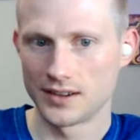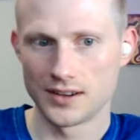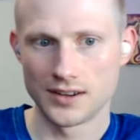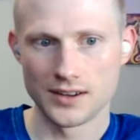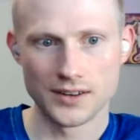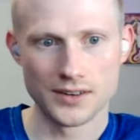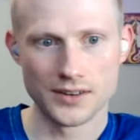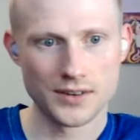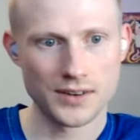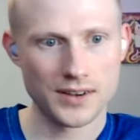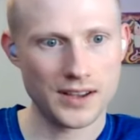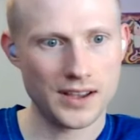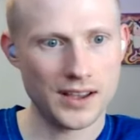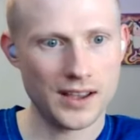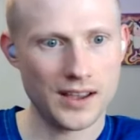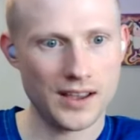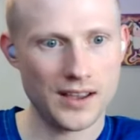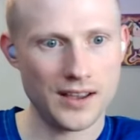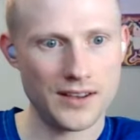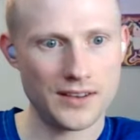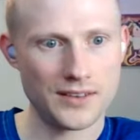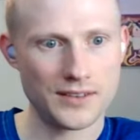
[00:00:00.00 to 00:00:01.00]

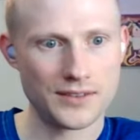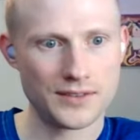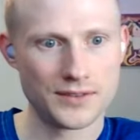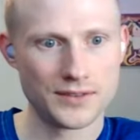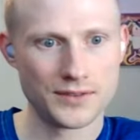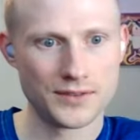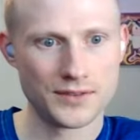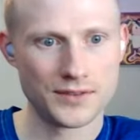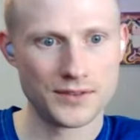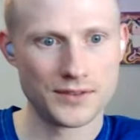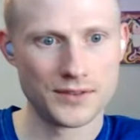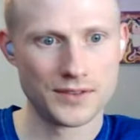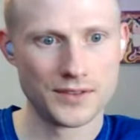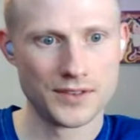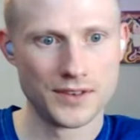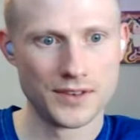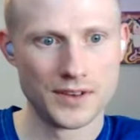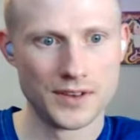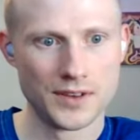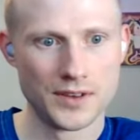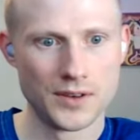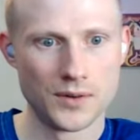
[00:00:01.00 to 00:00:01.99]
Okay.
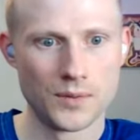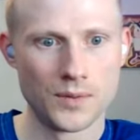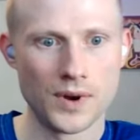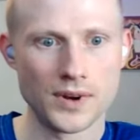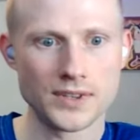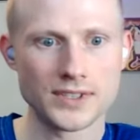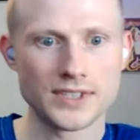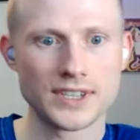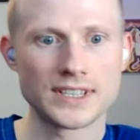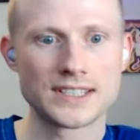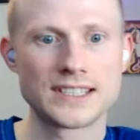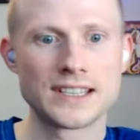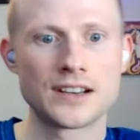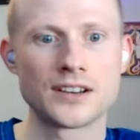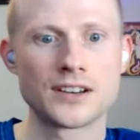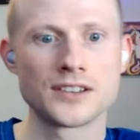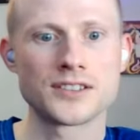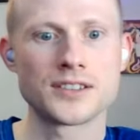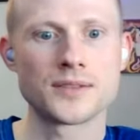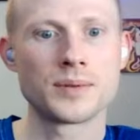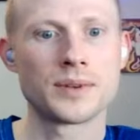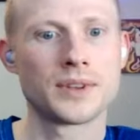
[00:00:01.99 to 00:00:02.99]
Watching
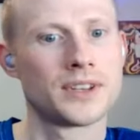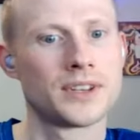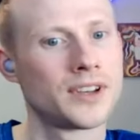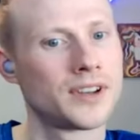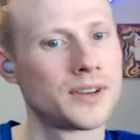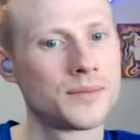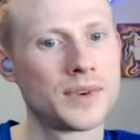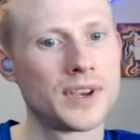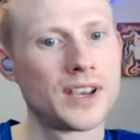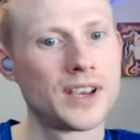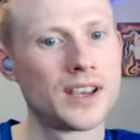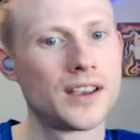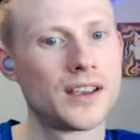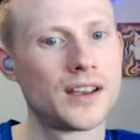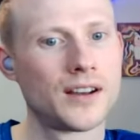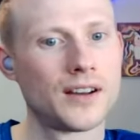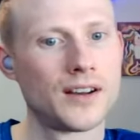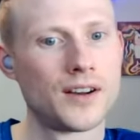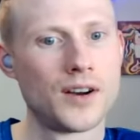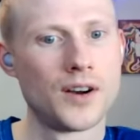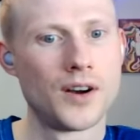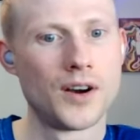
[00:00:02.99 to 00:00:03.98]
Secrets of Polygamy.
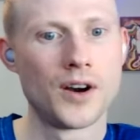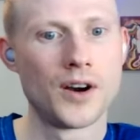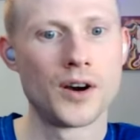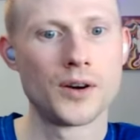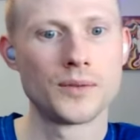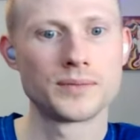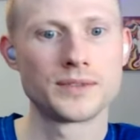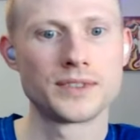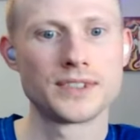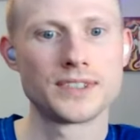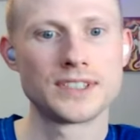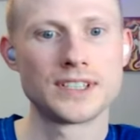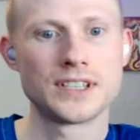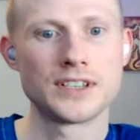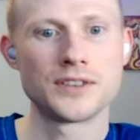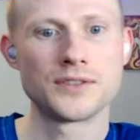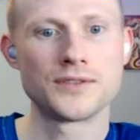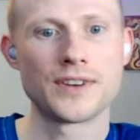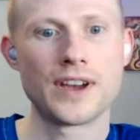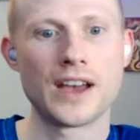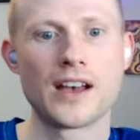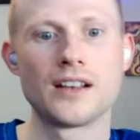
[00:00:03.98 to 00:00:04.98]
Hope to see
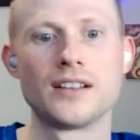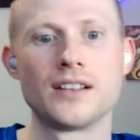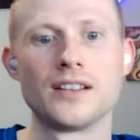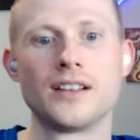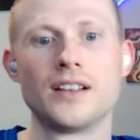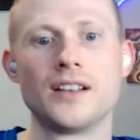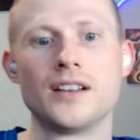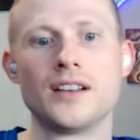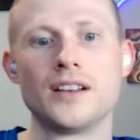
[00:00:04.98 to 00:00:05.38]
you, Val.